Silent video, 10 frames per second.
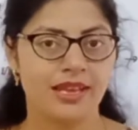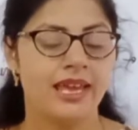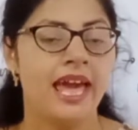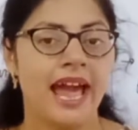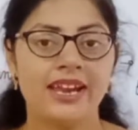
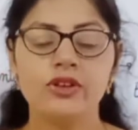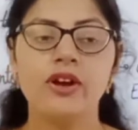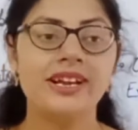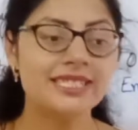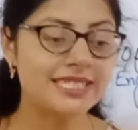And you
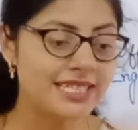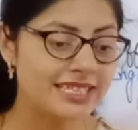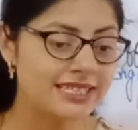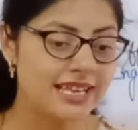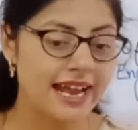had
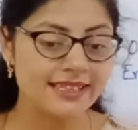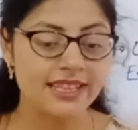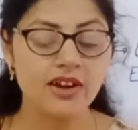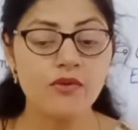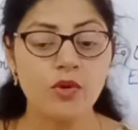seen that
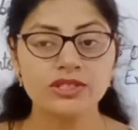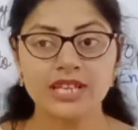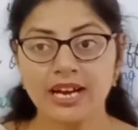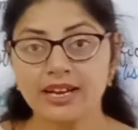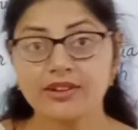there was
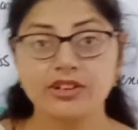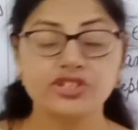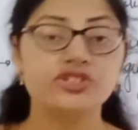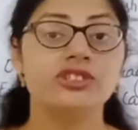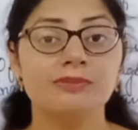a
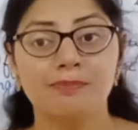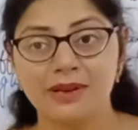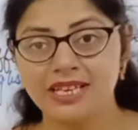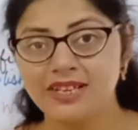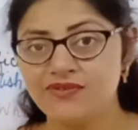Christian
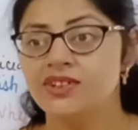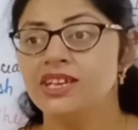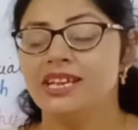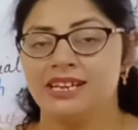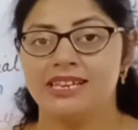belief
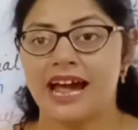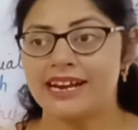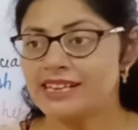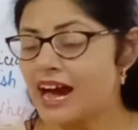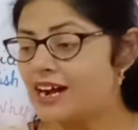
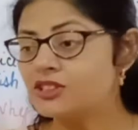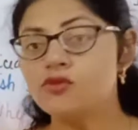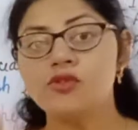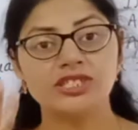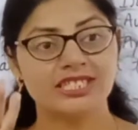that earth
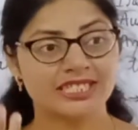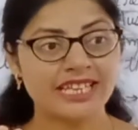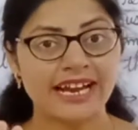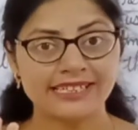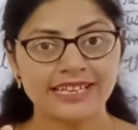was
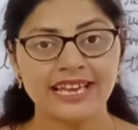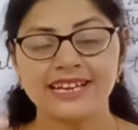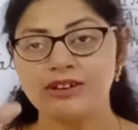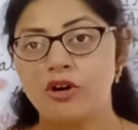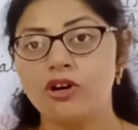static
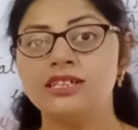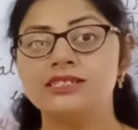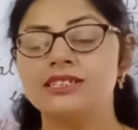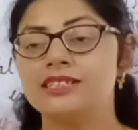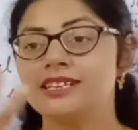and all
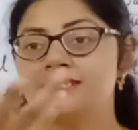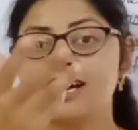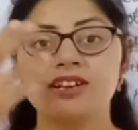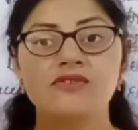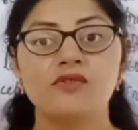other things
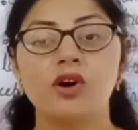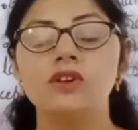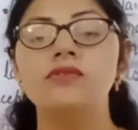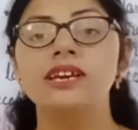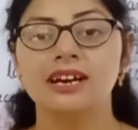are
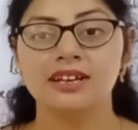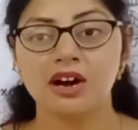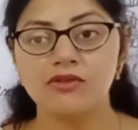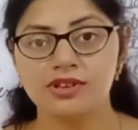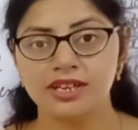revolving
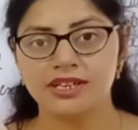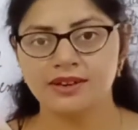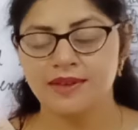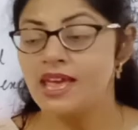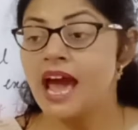around it.
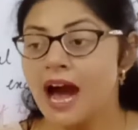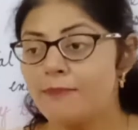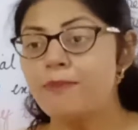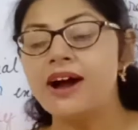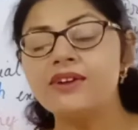
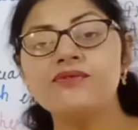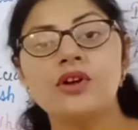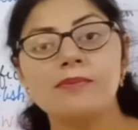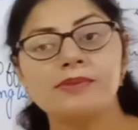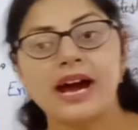Apart
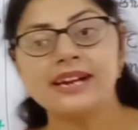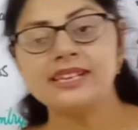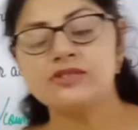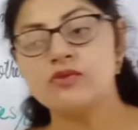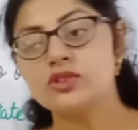from that,
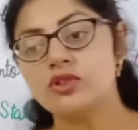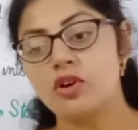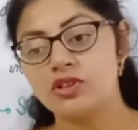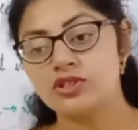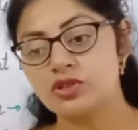it was
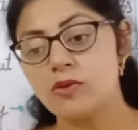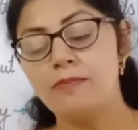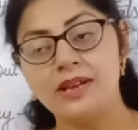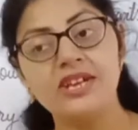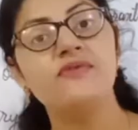also
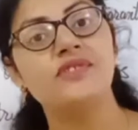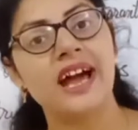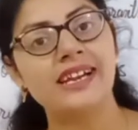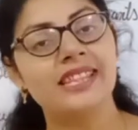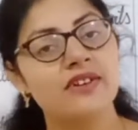believed
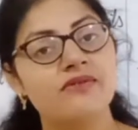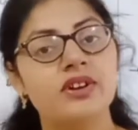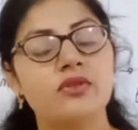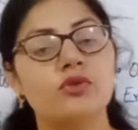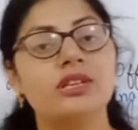that there
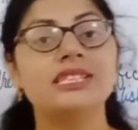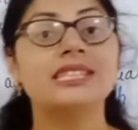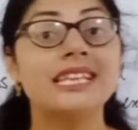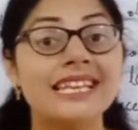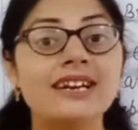were only
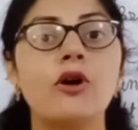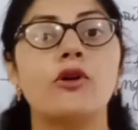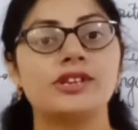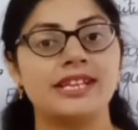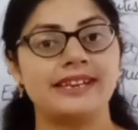three
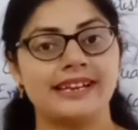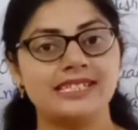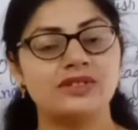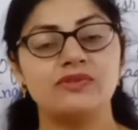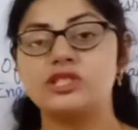
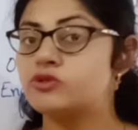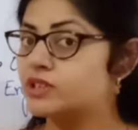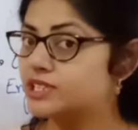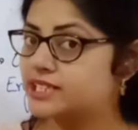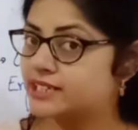continents which
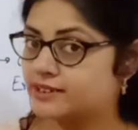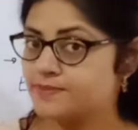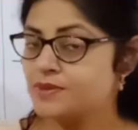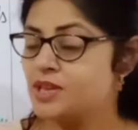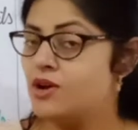were there
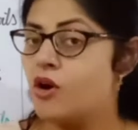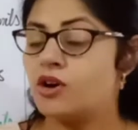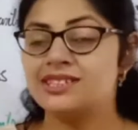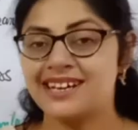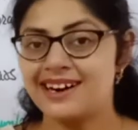
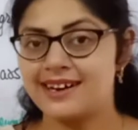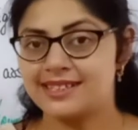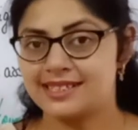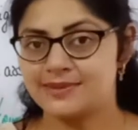on the earth: